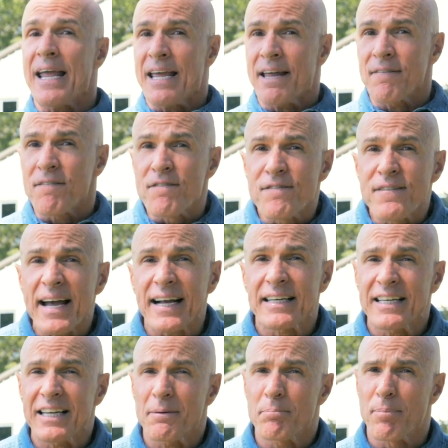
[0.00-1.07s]

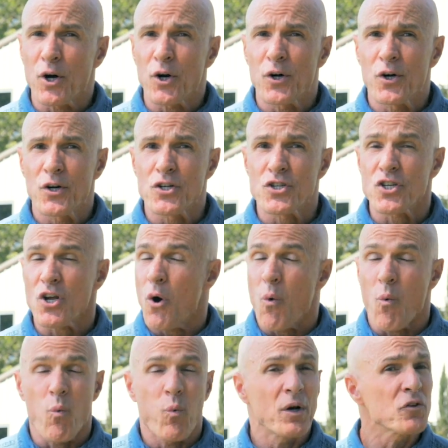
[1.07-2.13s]
infected birds
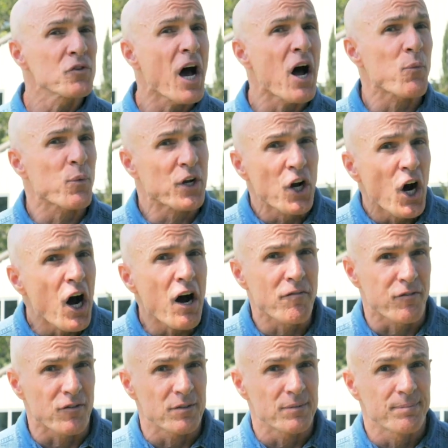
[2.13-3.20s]
will not
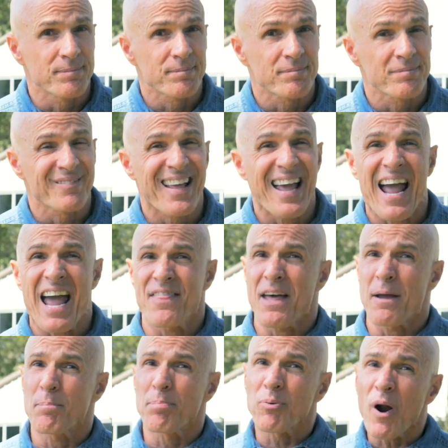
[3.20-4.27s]
recover and
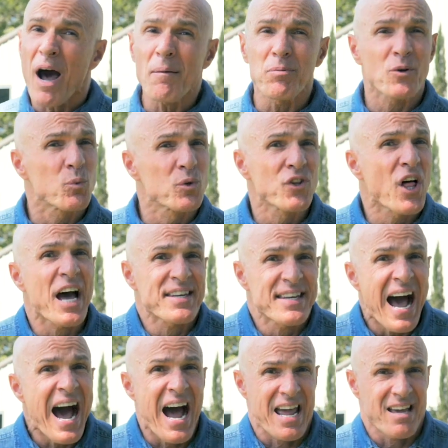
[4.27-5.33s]
they probably will not
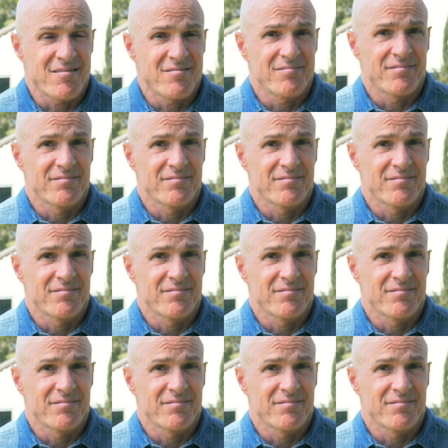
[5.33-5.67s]
die.